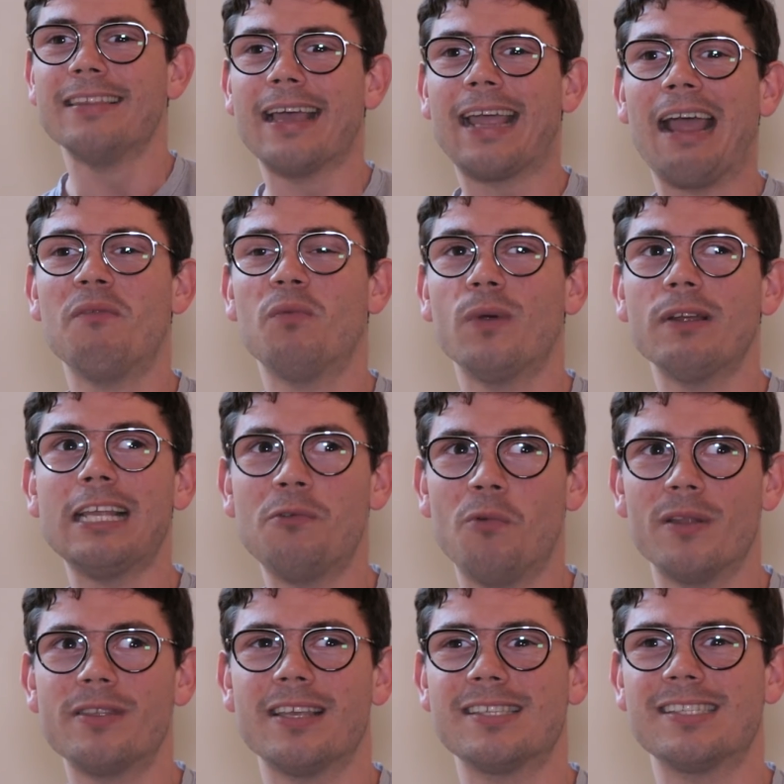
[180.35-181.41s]
Like I really
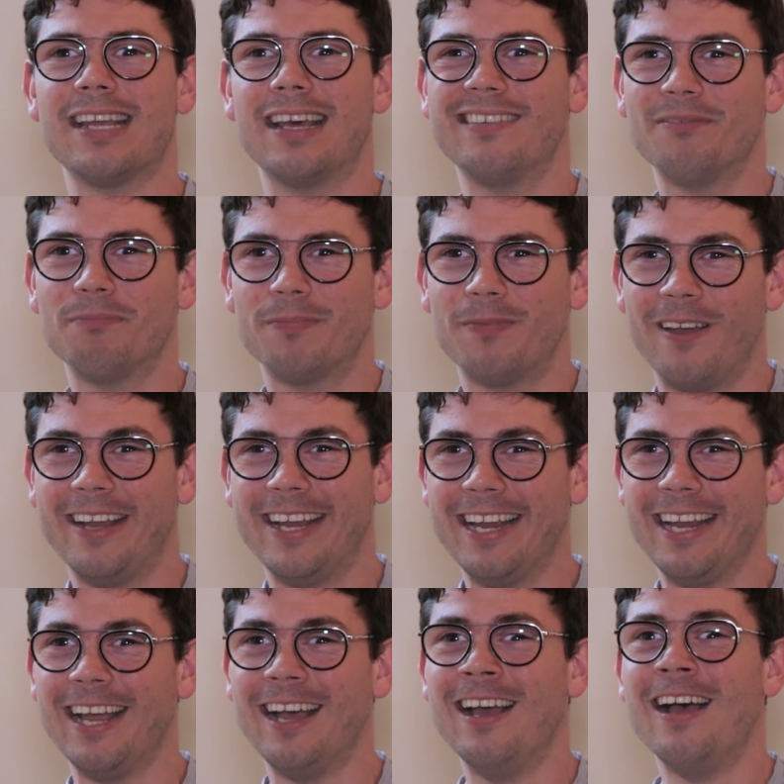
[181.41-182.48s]
want this to
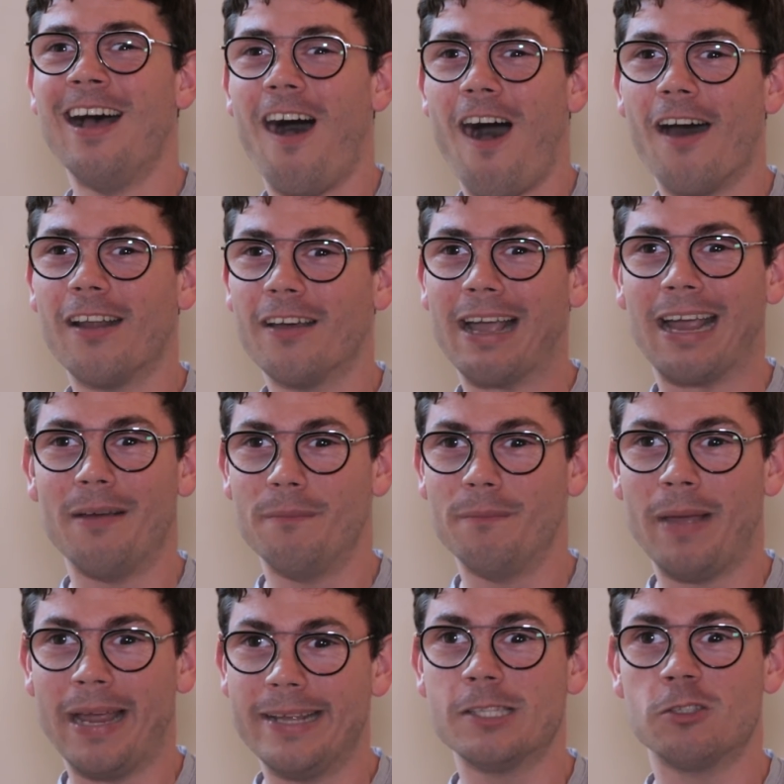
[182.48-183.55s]
be on a
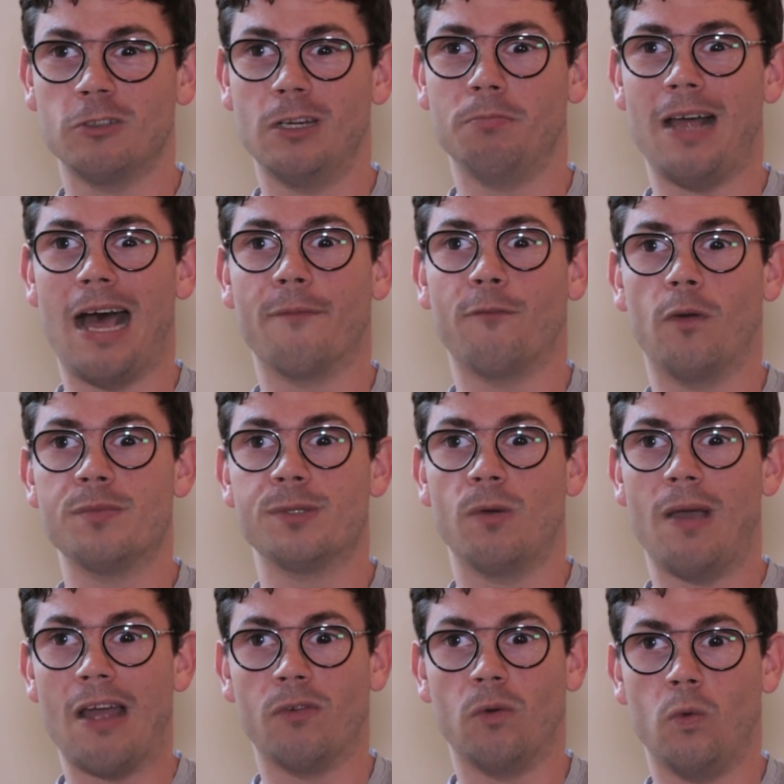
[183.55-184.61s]
mainstream platform so
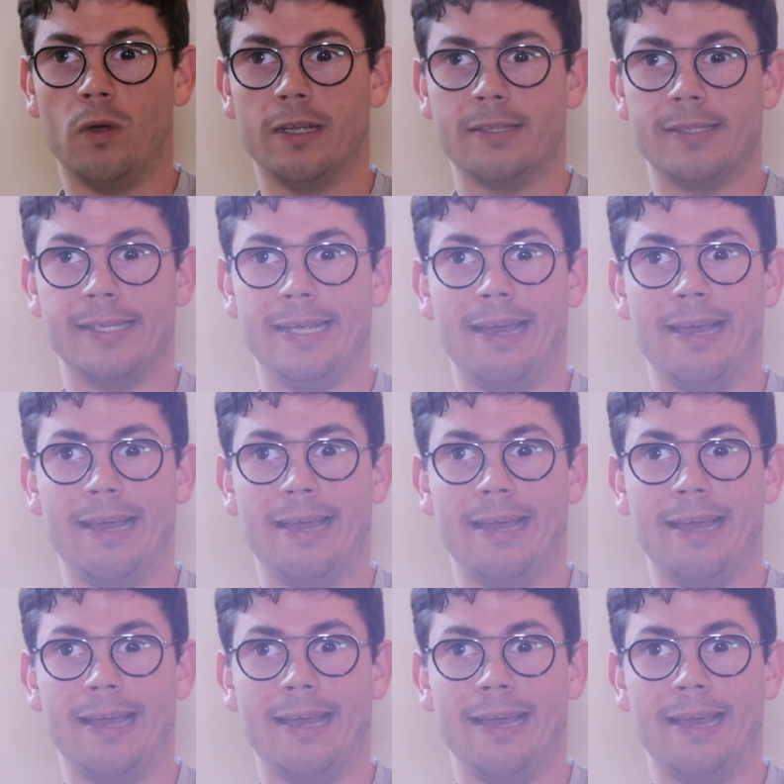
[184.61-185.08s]
everyone can see